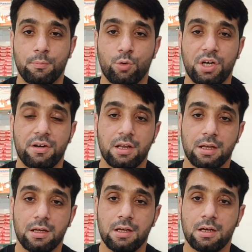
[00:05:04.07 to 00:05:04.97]

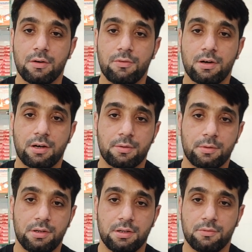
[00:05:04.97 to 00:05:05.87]
monitoring
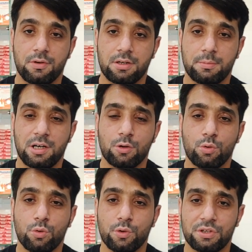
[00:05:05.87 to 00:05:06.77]
for the blood
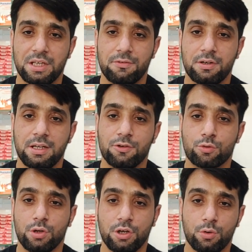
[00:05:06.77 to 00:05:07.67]
glucose level,
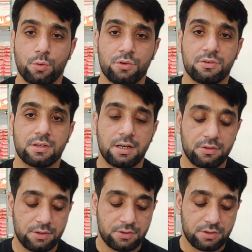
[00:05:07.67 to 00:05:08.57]
insulin dose is
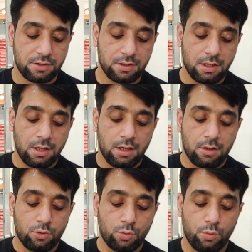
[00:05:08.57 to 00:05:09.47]
adjusted.
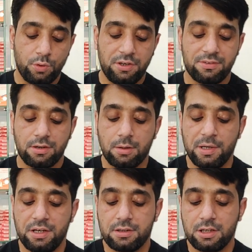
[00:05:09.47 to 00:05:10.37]
So it is
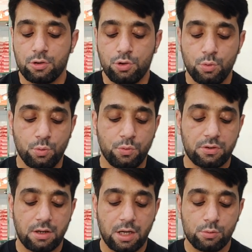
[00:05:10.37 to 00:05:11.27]
recommended that to
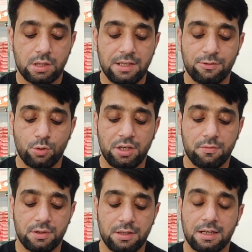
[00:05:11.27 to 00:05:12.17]
use regular
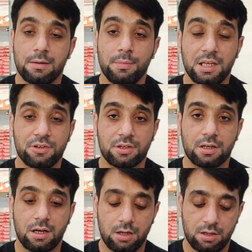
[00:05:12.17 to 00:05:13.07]
insulin within the
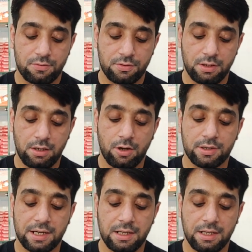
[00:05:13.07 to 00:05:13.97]
combination of
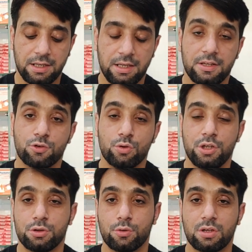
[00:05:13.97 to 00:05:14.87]
long-acting
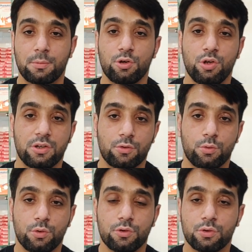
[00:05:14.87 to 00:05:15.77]
insulin through subcutaneous
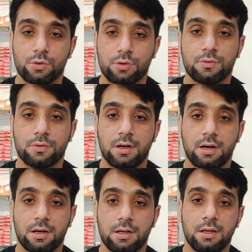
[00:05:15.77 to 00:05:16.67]
routes
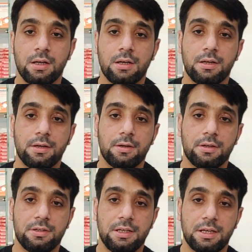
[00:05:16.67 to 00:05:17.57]
for
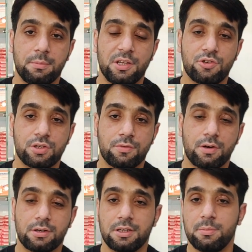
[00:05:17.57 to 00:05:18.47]
the
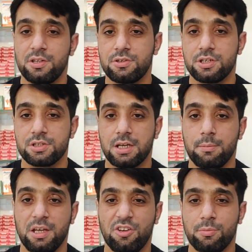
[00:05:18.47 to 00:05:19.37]
administration
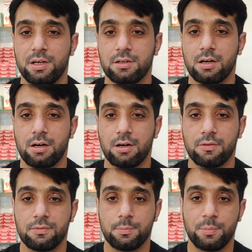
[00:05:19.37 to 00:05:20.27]
and management
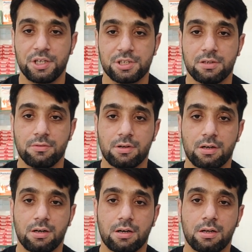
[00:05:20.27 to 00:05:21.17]
of patient
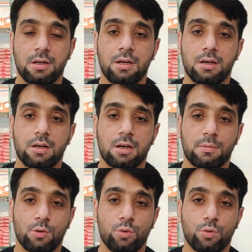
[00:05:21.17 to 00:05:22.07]
for
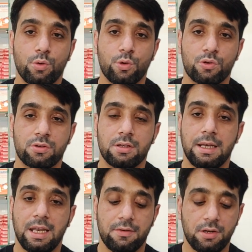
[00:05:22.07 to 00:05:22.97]
normal glucose
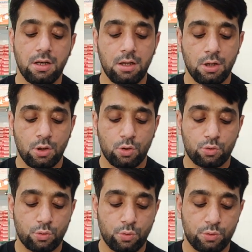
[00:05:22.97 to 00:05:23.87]
level.
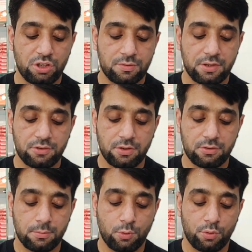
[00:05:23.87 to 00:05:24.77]
So this was
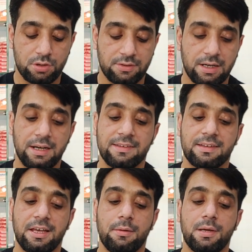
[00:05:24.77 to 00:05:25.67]
just about the sliding
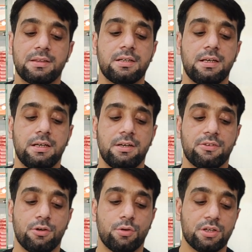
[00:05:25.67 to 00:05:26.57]
scale method and
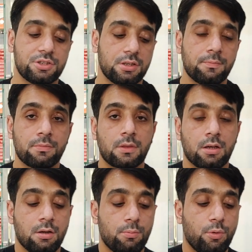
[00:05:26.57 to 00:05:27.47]
its introduction.
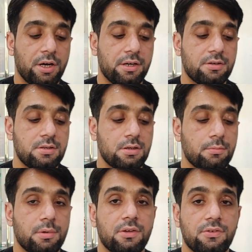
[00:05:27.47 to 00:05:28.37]
Point
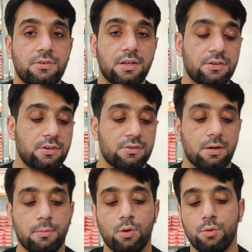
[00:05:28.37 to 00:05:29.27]
number 6 is
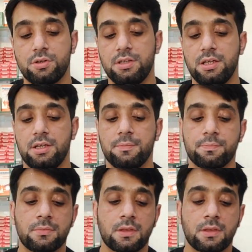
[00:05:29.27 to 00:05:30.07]
about the